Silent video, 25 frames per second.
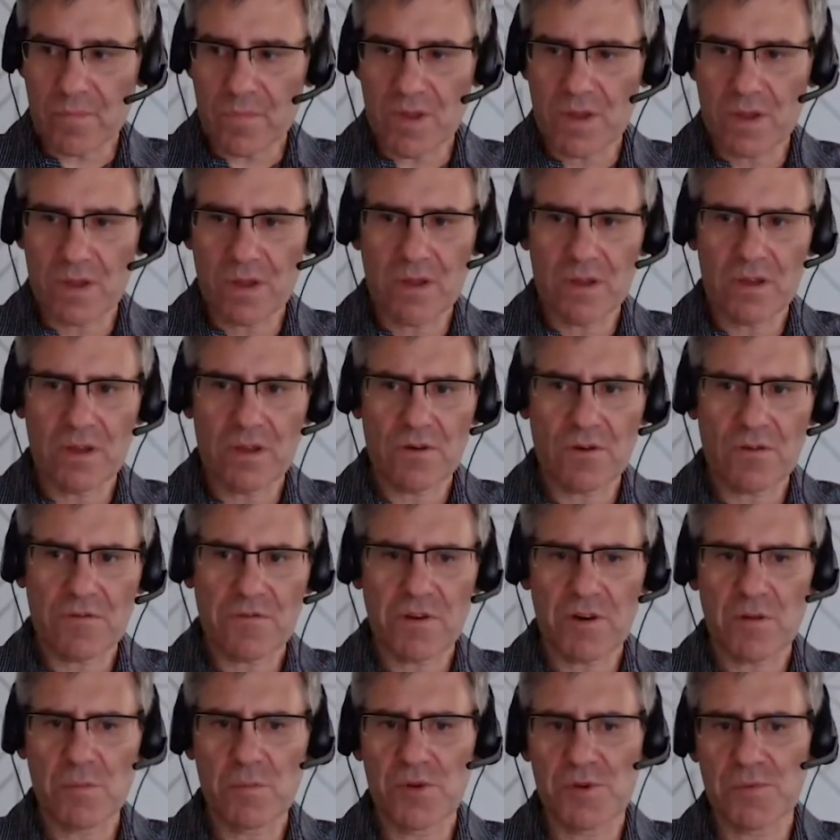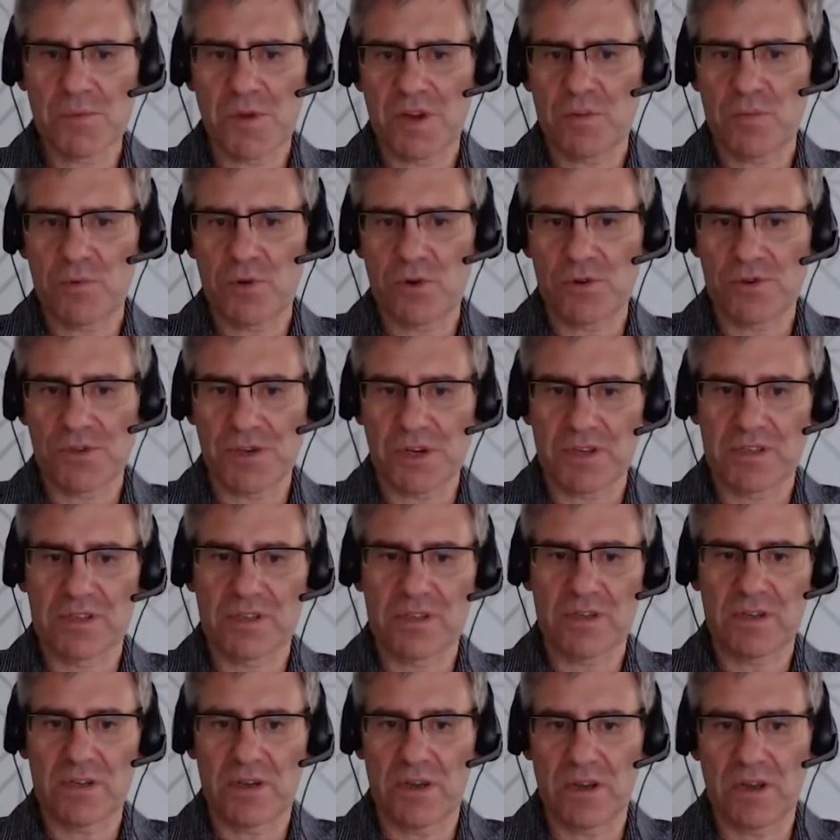refurbishment
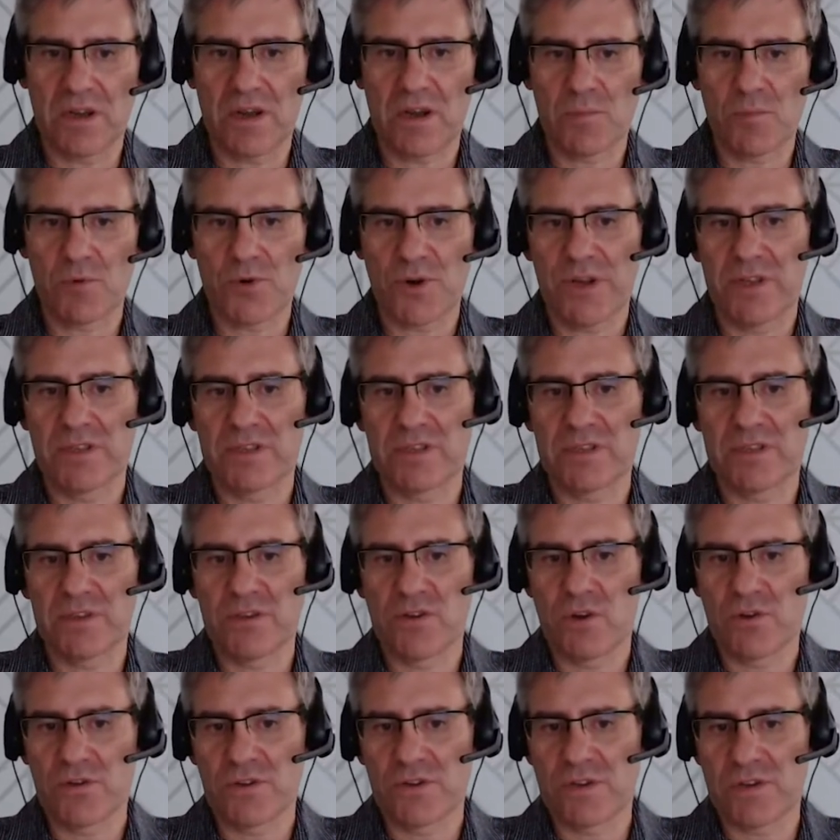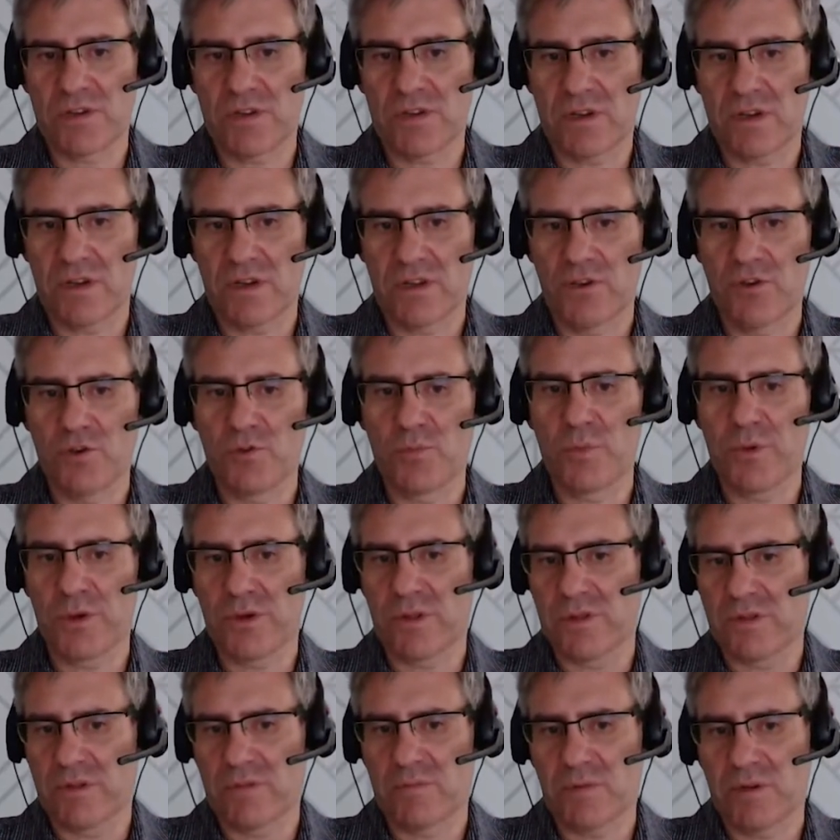projects, upgrades, not new
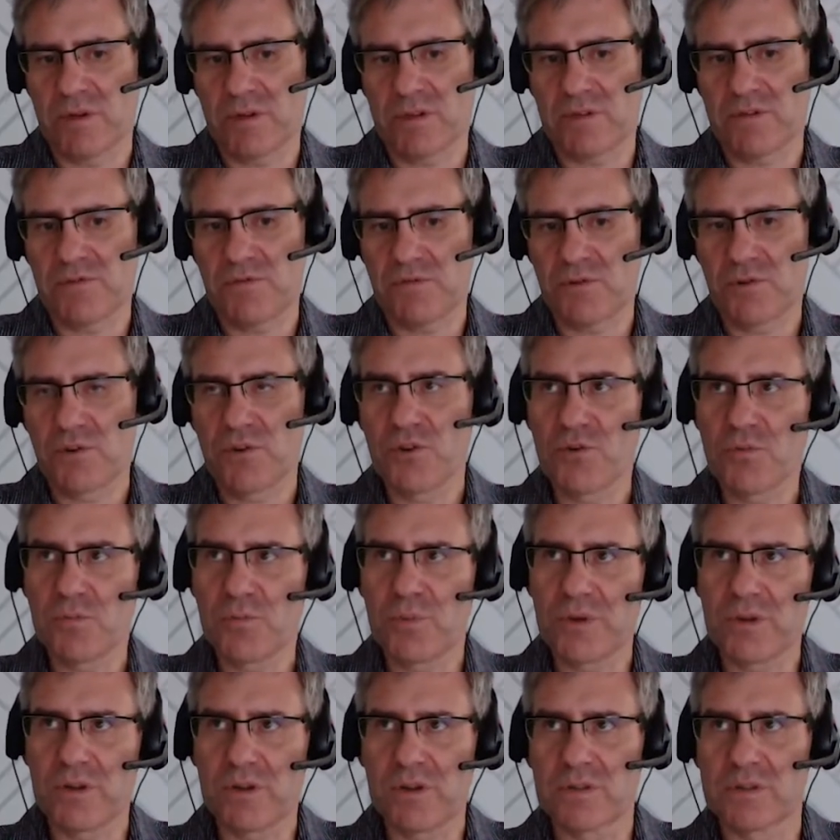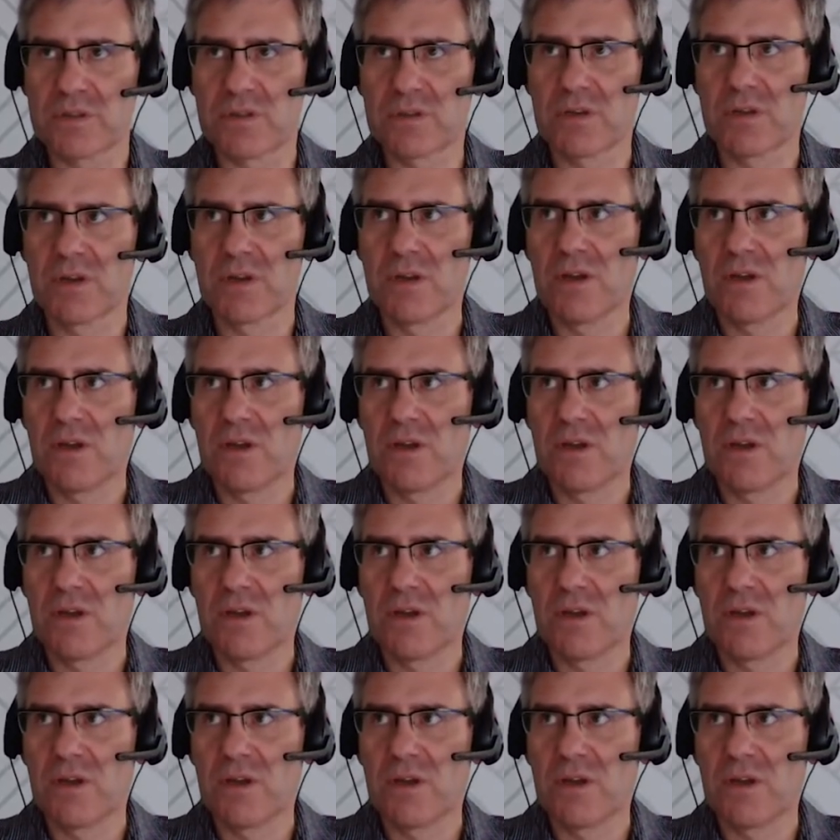build. Because for new builds,